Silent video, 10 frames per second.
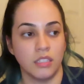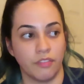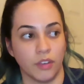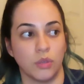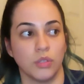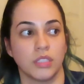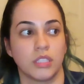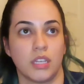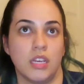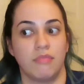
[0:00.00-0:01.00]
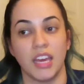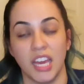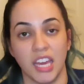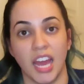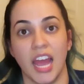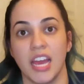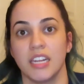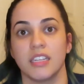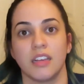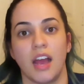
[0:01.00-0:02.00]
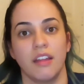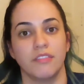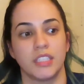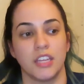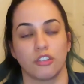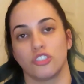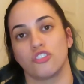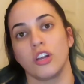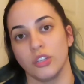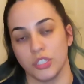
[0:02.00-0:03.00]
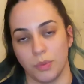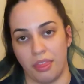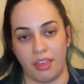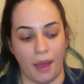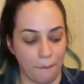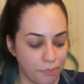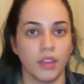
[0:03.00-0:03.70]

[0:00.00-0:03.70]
difficult thing and kind of see their struggles with that